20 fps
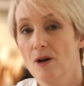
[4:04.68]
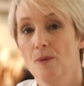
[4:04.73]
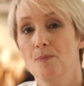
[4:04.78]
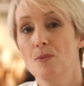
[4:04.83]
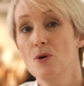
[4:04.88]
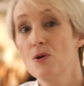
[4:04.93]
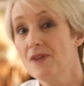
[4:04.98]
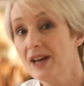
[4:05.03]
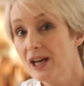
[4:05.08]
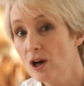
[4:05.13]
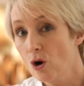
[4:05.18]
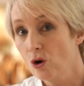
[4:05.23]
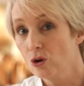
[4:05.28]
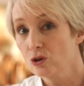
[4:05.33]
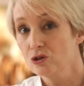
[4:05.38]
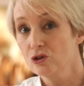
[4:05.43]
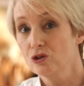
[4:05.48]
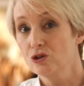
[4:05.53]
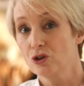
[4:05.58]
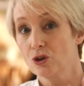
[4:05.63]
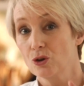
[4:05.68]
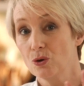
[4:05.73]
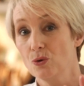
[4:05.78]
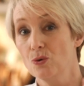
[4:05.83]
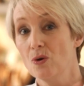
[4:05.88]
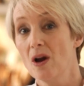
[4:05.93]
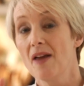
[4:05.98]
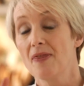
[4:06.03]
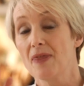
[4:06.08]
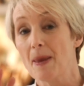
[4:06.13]
moving on
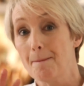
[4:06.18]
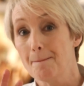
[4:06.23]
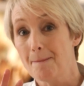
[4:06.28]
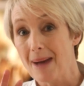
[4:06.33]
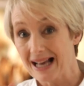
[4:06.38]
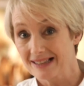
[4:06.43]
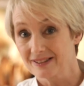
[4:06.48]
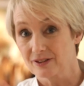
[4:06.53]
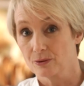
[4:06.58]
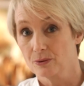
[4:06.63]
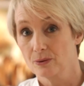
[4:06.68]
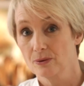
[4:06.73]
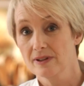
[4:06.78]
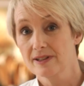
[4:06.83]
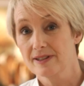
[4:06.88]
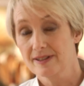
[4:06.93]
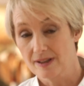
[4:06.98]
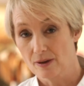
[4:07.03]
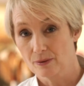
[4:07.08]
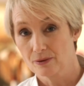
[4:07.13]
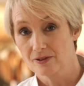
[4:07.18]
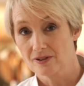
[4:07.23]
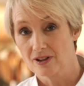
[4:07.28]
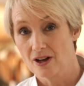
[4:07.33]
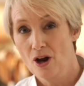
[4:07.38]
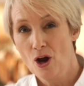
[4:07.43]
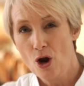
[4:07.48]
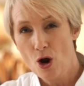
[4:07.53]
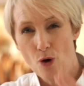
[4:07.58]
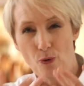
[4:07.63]
to the basil
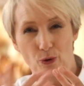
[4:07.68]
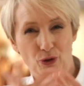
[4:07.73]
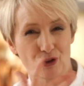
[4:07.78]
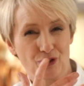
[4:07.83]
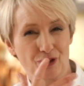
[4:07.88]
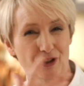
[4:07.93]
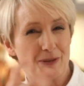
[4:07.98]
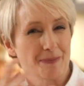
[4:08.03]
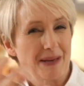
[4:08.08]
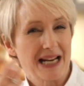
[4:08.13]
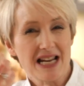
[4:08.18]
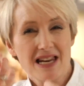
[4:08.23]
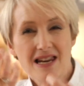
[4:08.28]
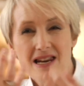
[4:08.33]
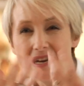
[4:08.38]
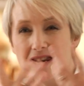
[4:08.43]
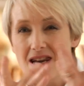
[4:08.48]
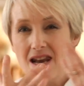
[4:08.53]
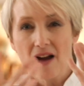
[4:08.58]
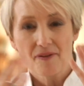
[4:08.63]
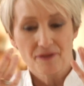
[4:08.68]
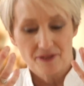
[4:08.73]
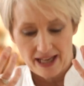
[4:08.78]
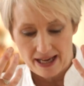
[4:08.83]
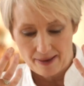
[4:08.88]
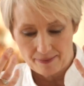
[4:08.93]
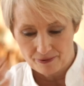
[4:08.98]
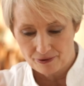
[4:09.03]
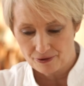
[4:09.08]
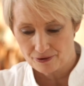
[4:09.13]
salsa, which is going to be
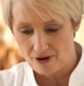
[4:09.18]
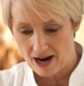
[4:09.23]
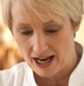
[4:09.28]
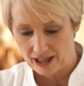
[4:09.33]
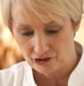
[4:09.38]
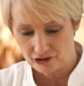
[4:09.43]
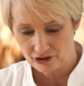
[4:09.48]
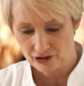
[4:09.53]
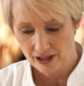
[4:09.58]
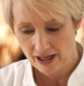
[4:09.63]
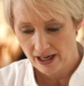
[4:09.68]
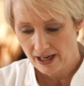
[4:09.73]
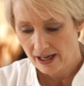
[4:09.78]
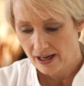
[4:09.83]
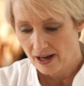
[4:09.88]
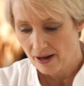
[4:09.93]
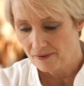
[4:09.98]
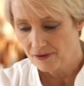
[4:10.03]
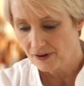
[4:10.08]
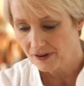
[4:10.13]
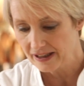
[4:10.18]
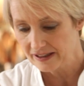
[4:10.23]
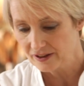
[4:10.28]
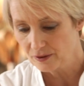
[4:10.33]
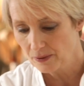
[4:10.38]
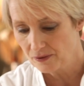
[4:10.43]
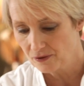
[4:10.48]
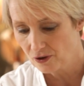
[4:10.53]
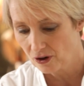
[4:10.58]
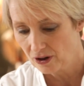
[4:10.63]
lovely and fresh. For
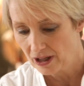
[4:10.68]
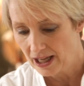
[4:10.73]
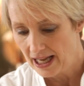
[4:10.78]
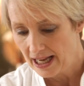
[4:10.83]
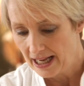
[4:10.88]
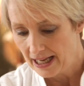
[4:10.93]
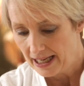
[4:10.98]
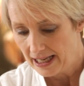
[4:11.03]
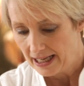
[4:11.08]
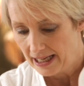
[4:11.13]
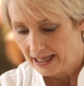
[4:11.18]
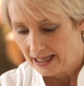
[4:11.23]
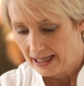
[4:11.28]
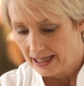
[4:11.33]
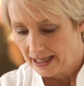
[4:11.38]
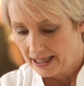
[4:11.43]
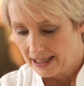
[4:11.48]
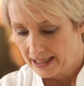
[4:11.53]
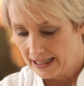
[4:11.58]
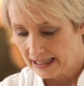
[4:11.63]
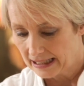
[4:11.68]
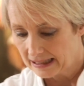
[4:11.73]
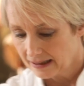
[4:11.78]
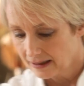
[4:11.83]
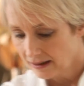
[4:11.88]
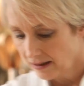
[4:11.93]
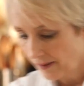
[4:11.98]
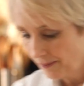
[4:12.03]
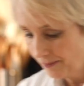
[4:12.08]
this we've got little